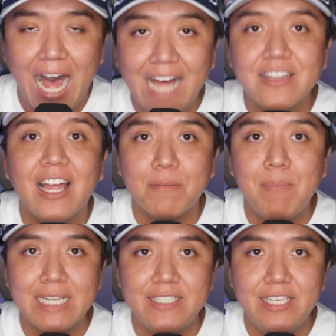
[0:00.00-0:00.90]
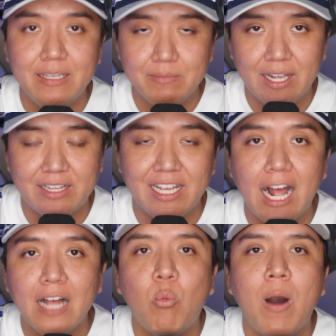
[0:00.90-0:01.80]
I like my team like that.
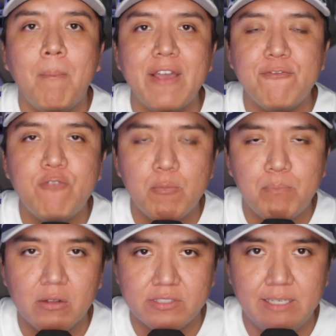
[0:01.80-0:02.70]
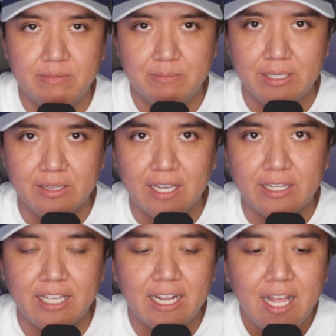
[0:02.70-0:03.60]
I want my football team to be
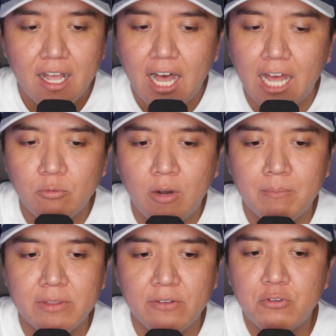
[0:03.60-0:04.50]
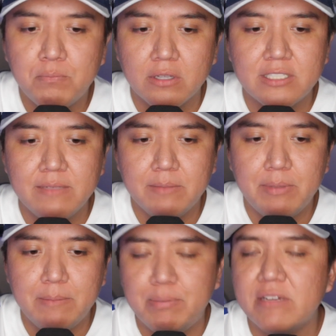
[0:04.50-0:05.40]
like that. I don't want the football team to
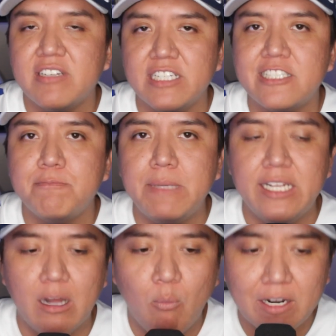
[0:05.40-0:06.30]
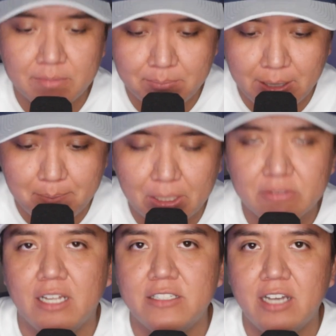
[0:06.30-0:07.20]
be built on speed. I want them to be
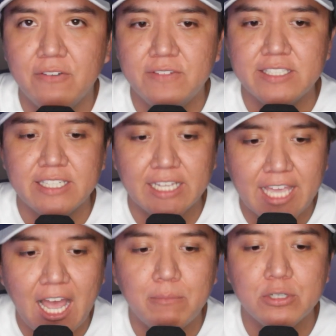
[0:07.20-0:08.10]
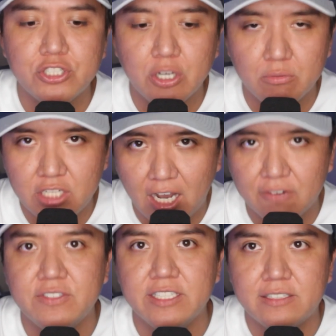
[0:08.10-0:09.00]
built on toughness, and the Cowboys showed
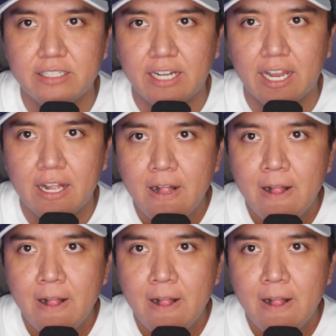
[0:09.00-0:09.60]
toughness tonight.